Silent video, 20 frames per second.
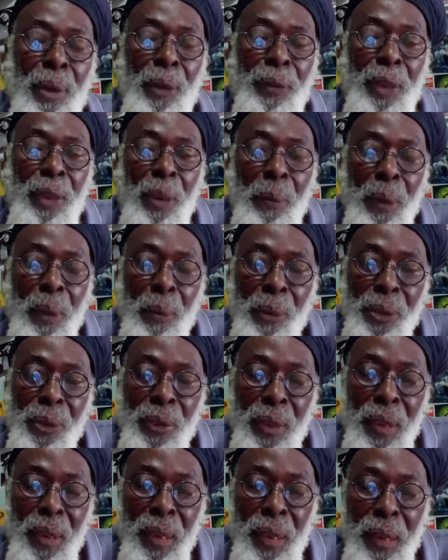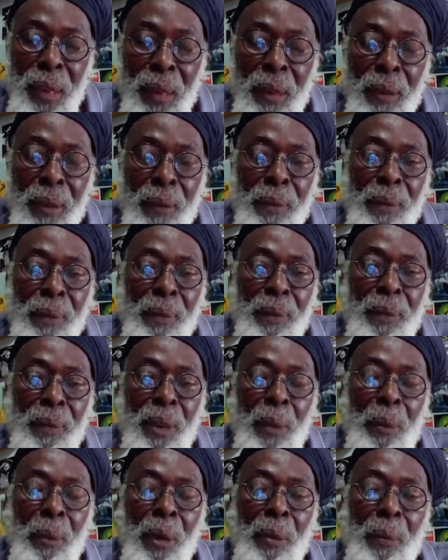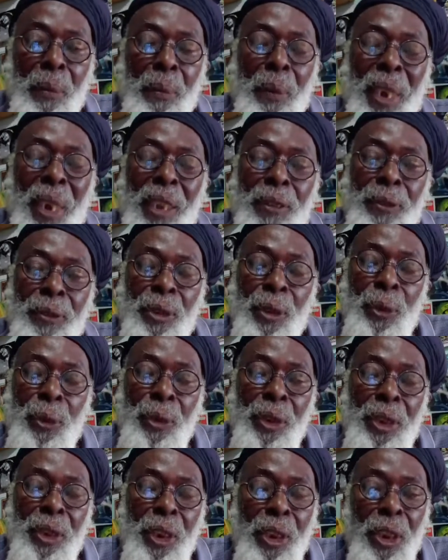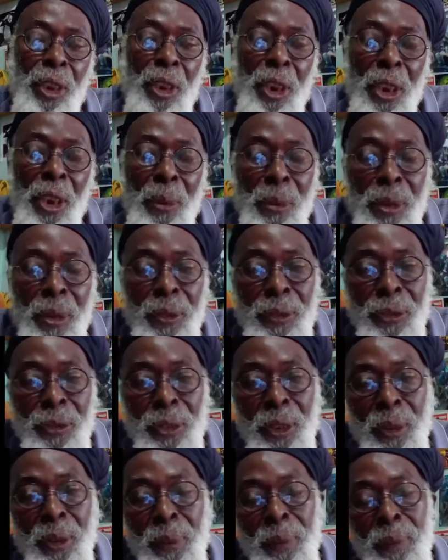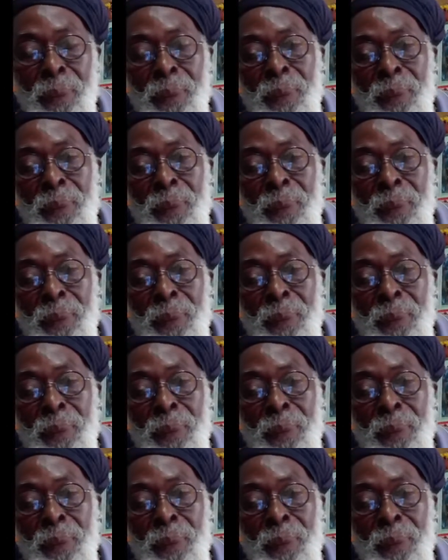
of their members in need. They are mindful of where they are coming from.